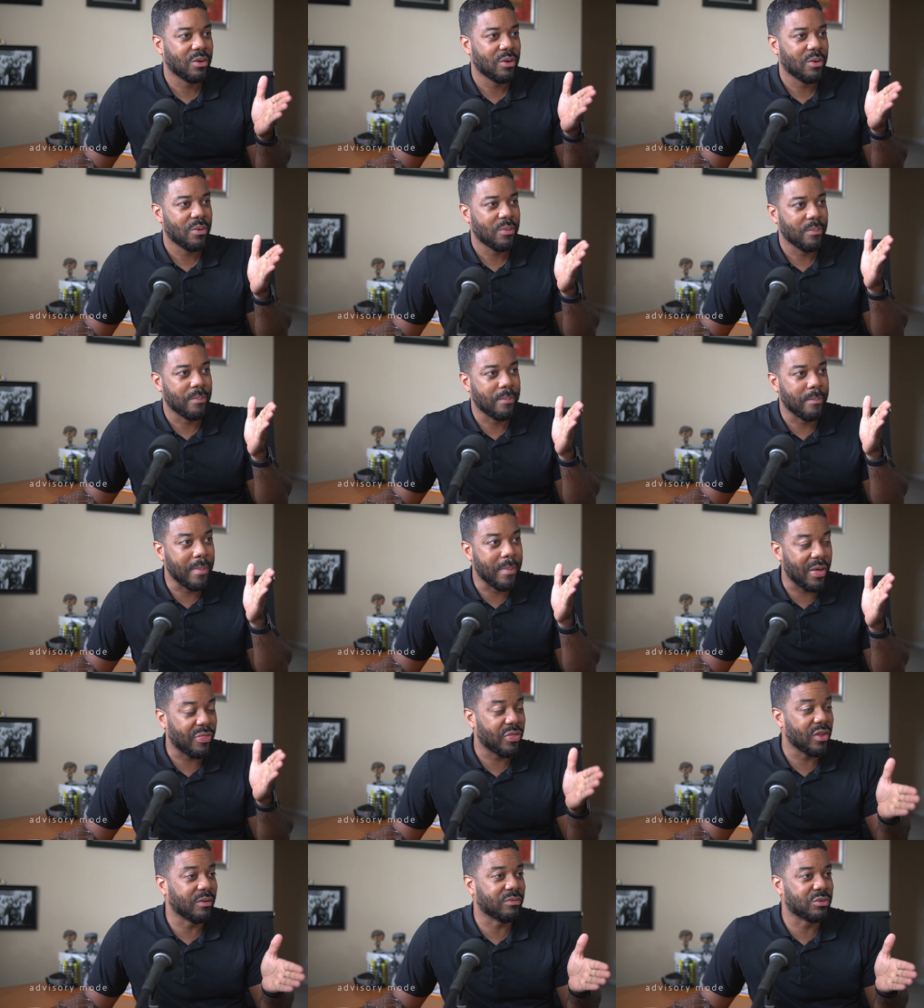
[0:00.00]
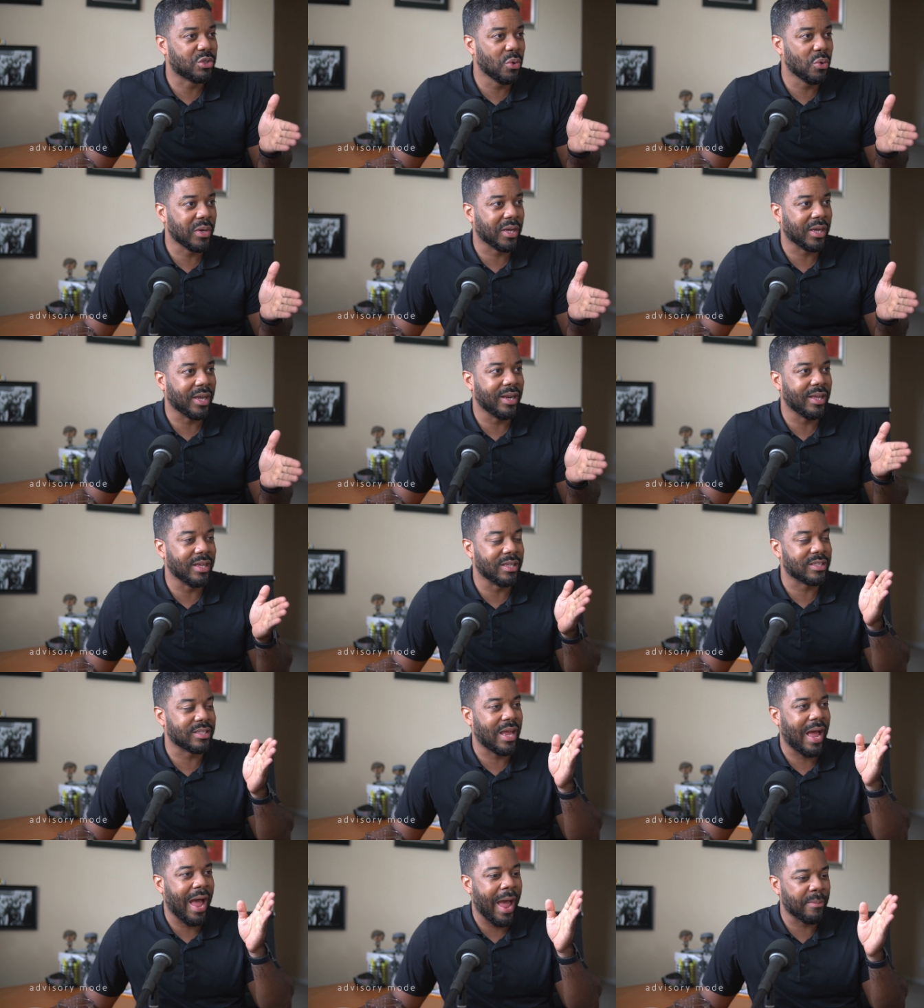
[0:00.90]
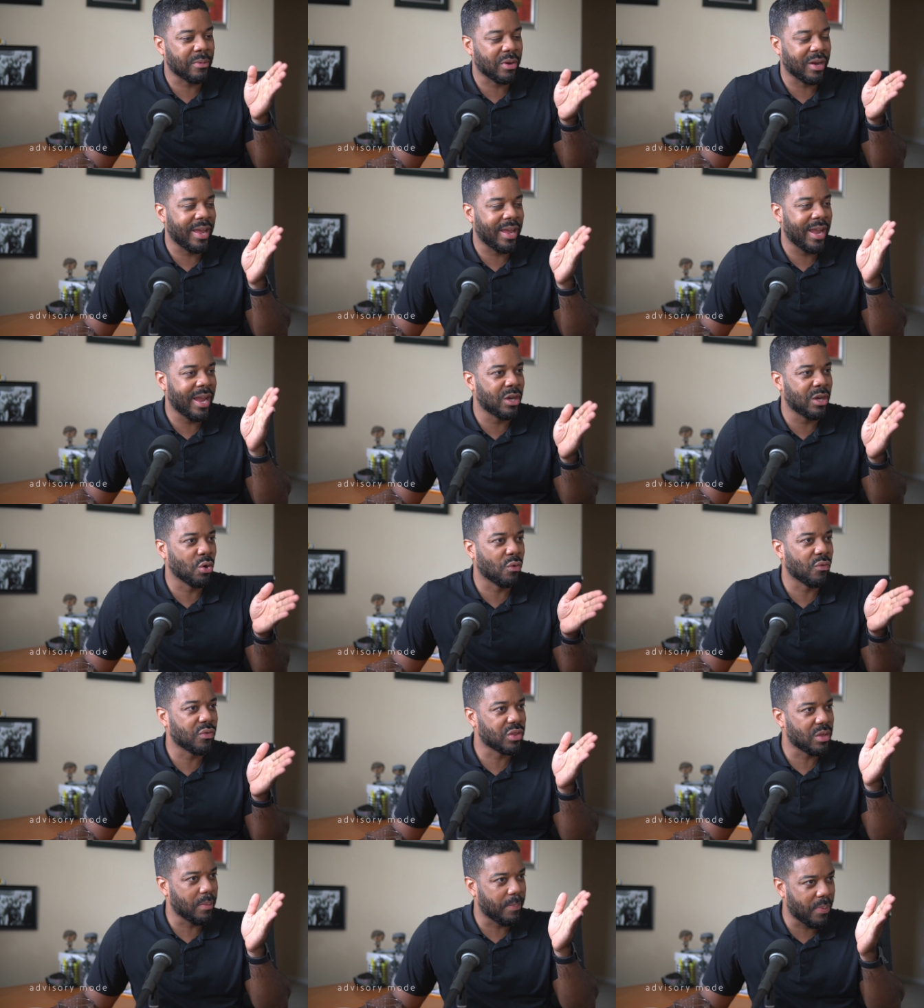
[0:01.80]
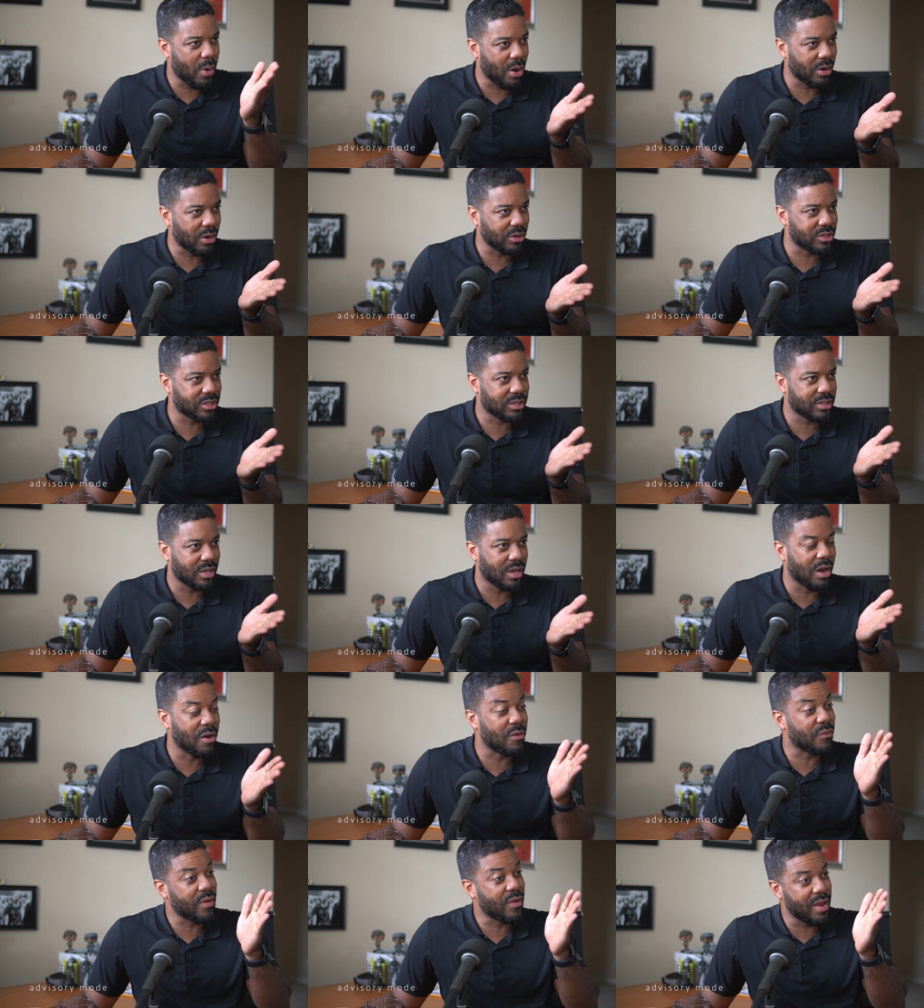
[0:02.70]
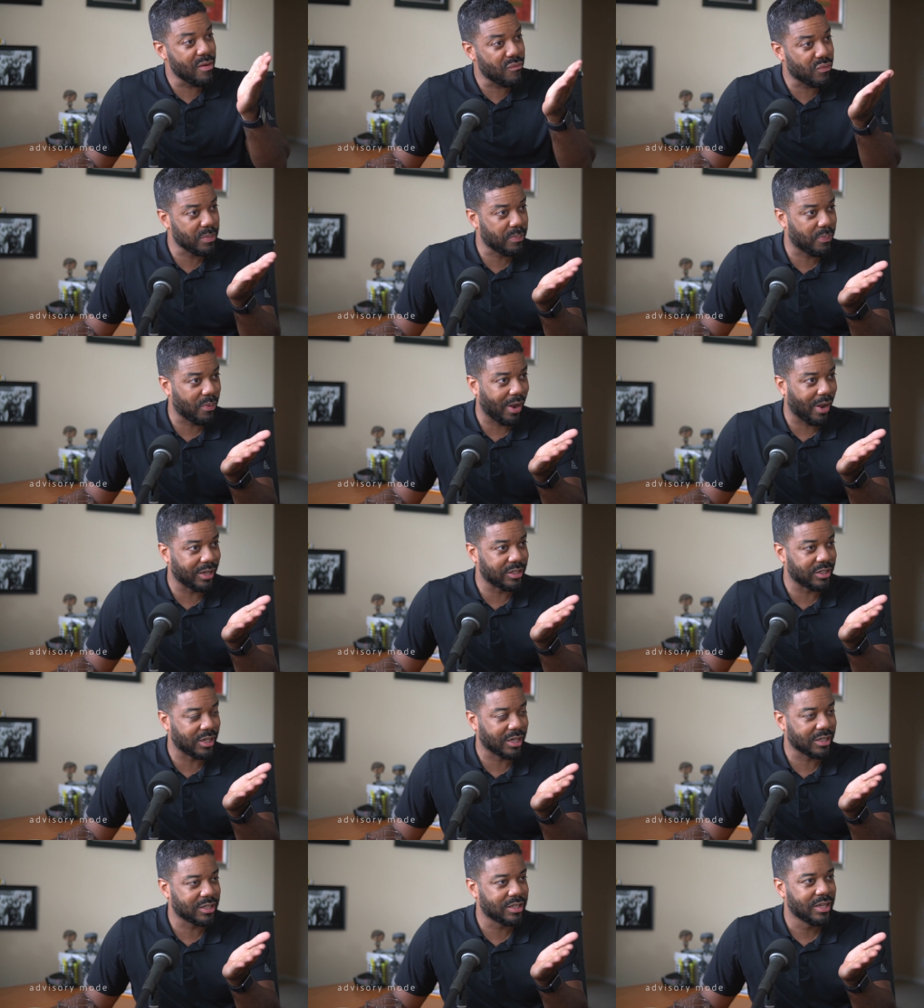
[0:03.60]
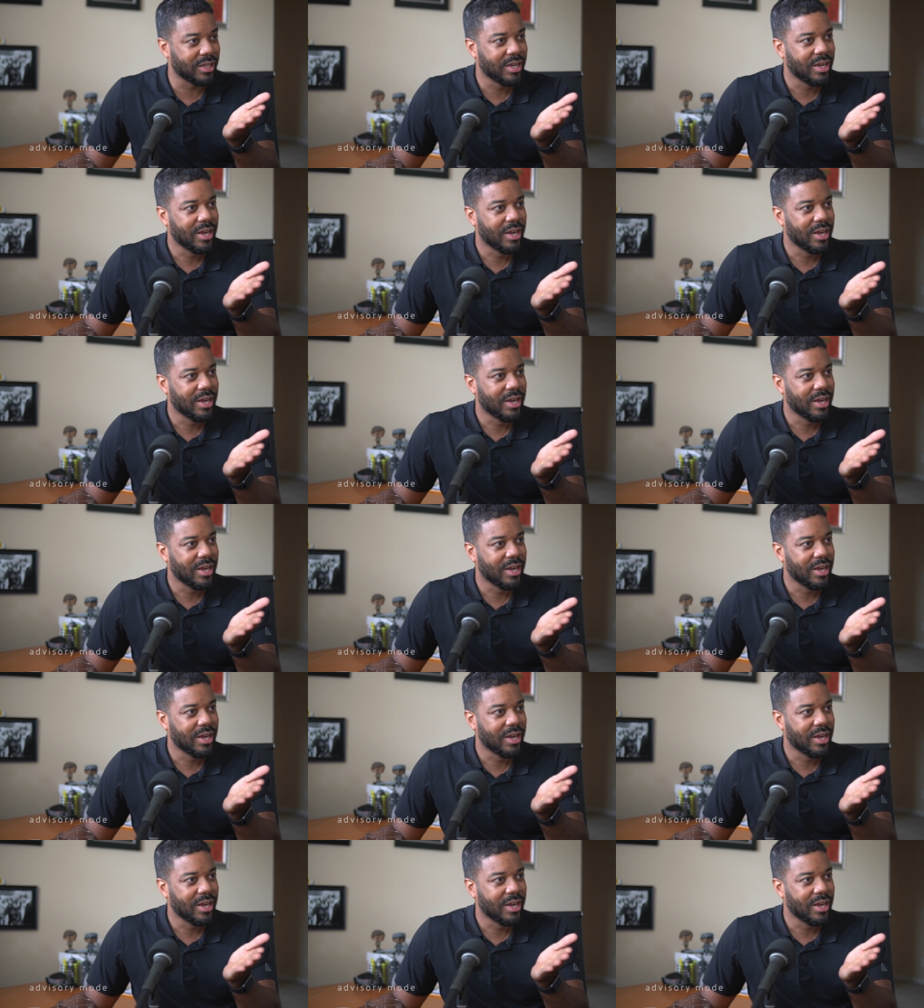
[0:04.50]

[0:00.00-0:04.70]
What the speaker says: method of doing it is, I'm going to hand over the parts of every project